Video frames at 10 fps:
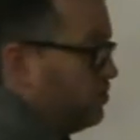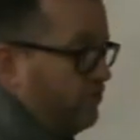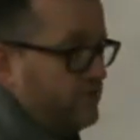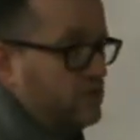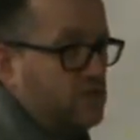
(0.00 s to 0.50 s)
off
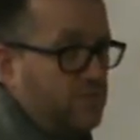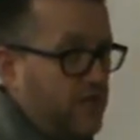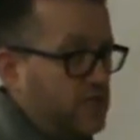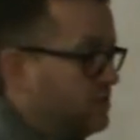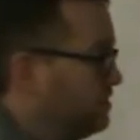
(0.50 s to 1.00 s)
into
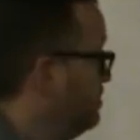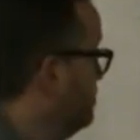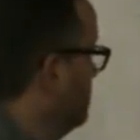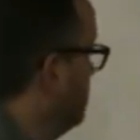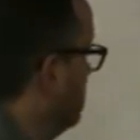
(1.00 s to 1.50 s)
space,
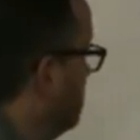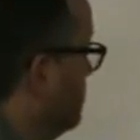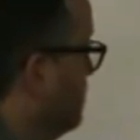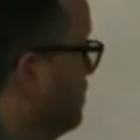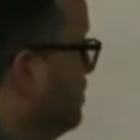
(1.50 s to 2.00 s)

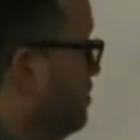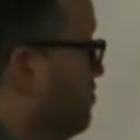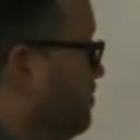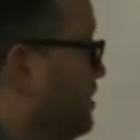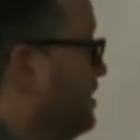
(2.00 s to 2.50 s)

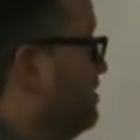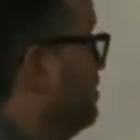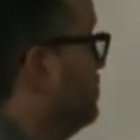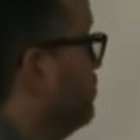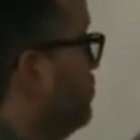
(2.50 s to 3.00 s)

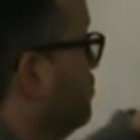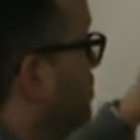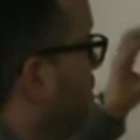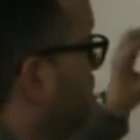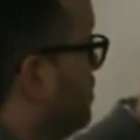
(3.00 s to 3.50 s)
relating to
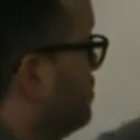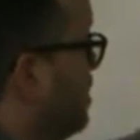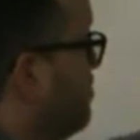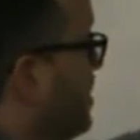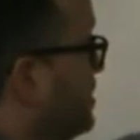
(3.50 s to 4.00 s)
the
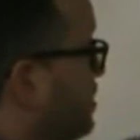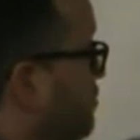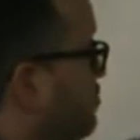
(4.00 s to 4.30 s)
sun passing through